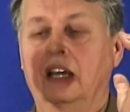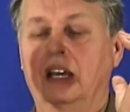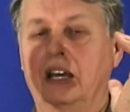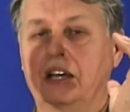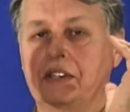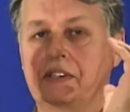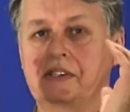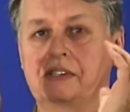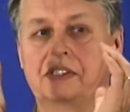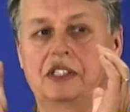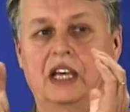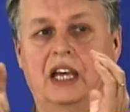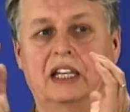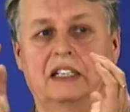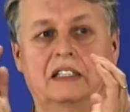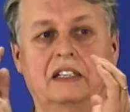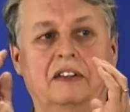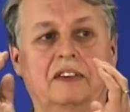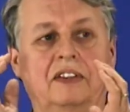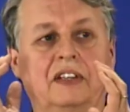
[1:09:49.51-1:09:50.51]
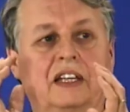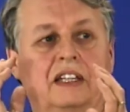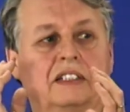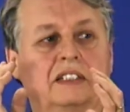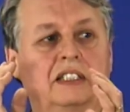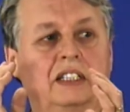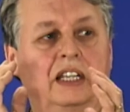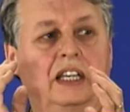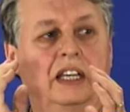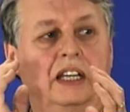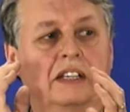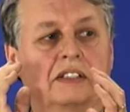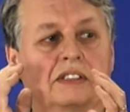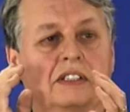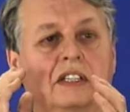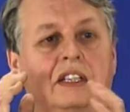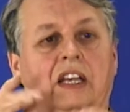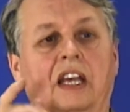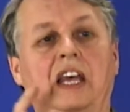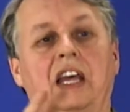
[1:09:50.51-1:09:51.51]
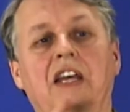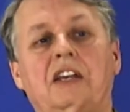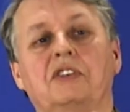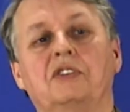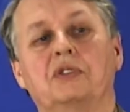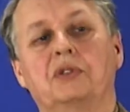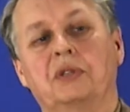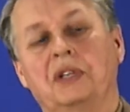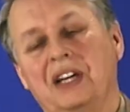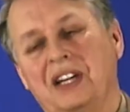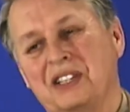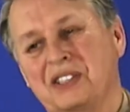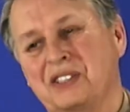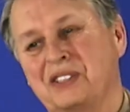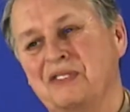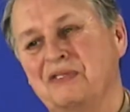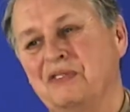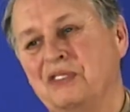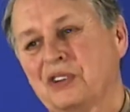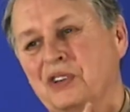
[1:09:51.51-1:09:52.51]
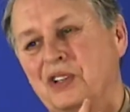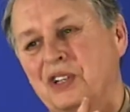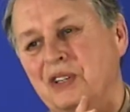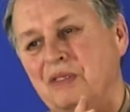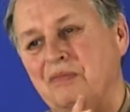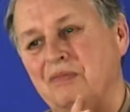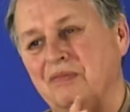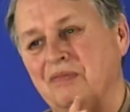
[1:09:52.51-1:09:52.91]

A set that takes a transform.